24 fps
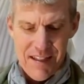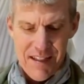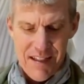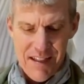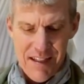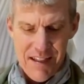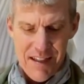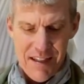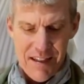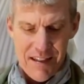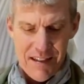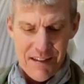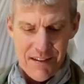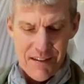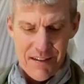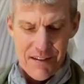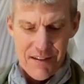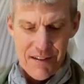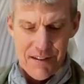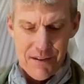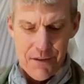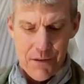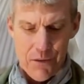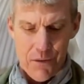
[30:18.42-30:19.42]
It
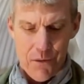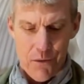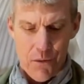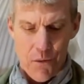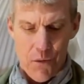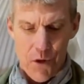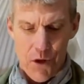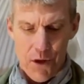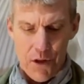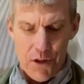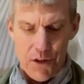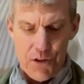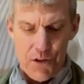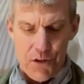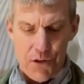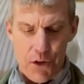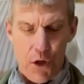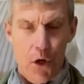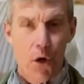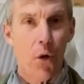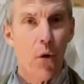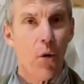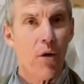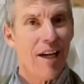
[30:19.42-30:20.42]
works
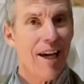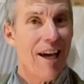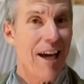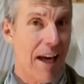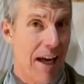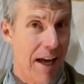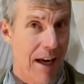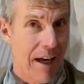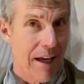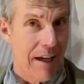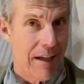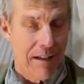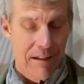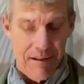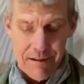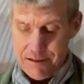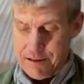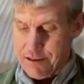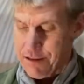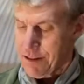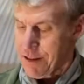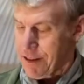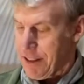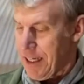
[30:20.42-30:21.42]
okay.
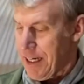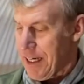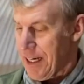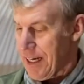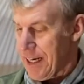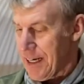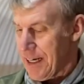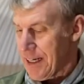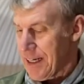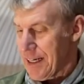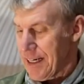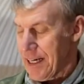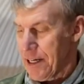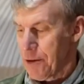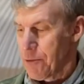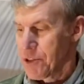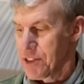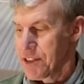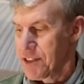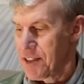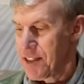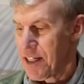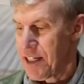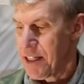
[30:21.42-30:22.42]
I
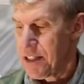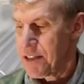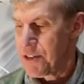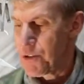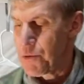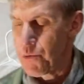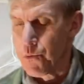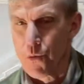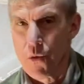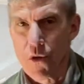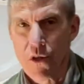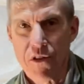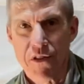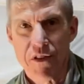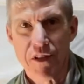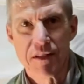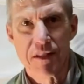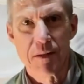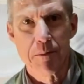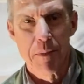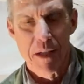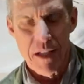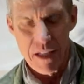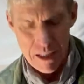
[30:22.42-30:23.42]
would say it's worth
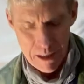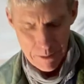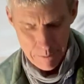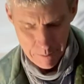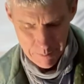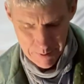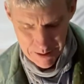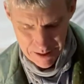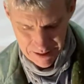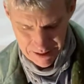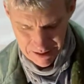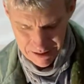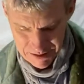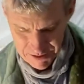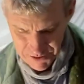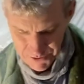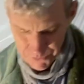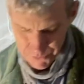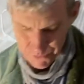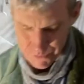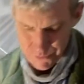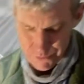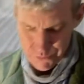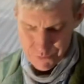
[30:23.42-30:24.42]
its money, but it's
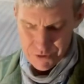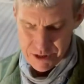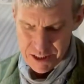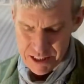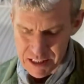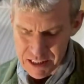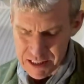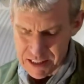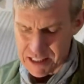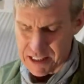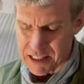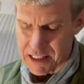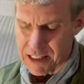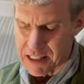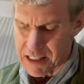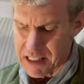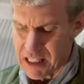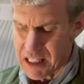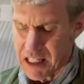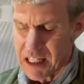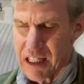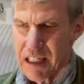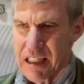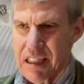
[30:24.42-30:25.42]
really
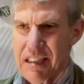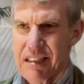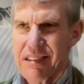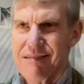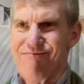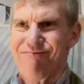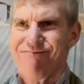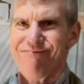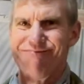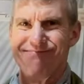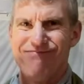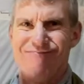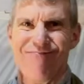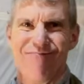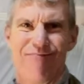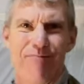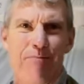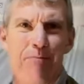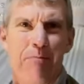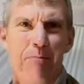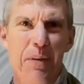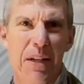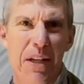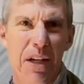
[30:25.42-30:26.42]

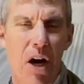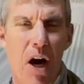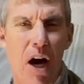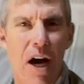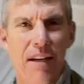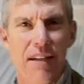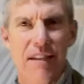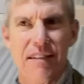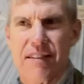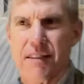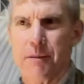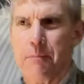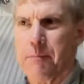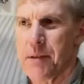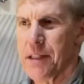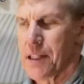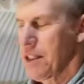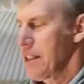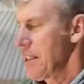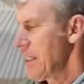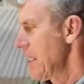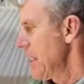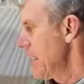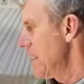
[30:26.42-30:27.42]
beyond its
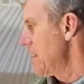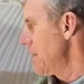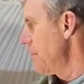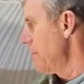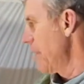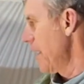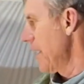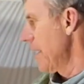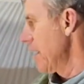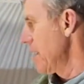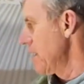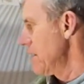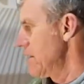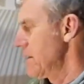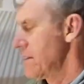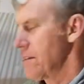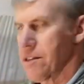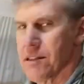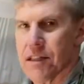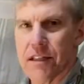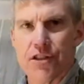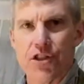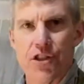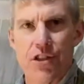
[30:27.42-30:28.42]
ability to paint
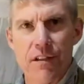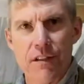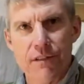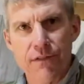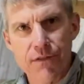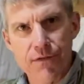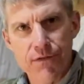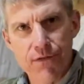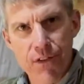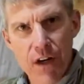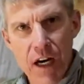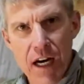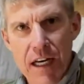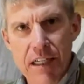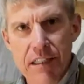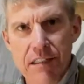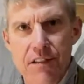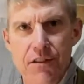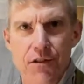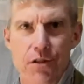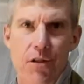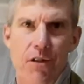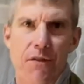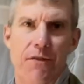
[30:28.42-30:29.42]
such a fine
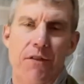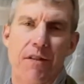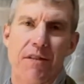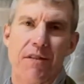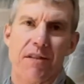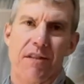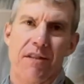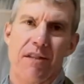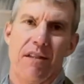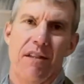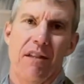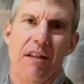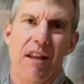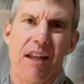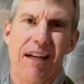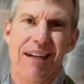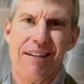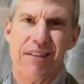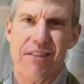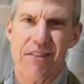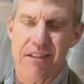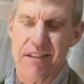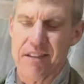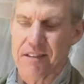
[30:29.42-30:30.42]
surface
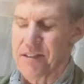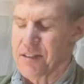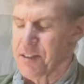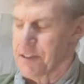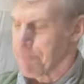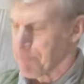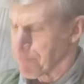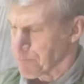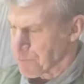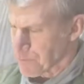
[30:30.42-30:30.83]
like this,